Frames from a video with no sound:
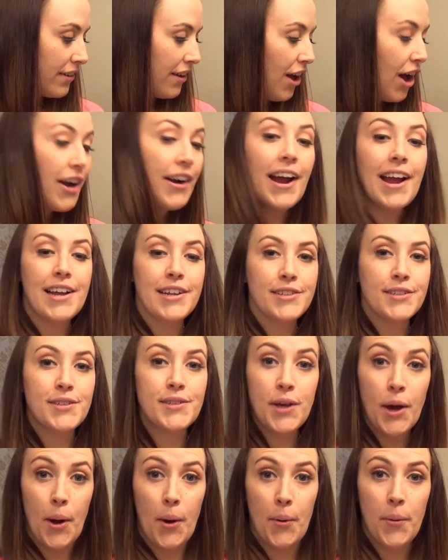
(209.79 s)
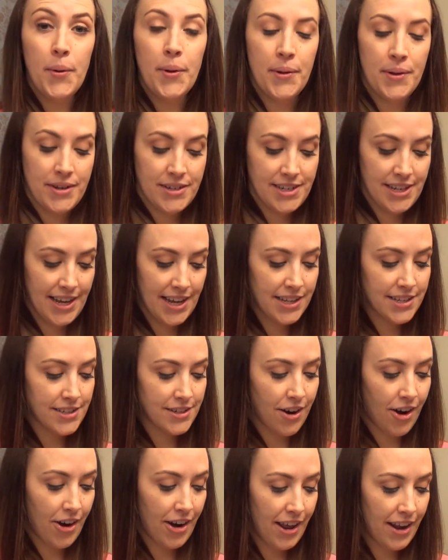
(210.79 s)
Alright, so to get
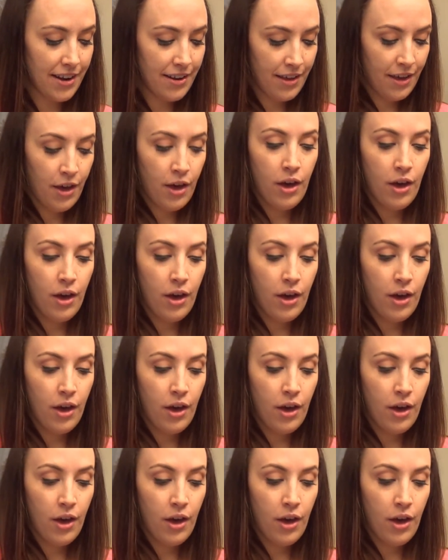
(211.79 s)
started,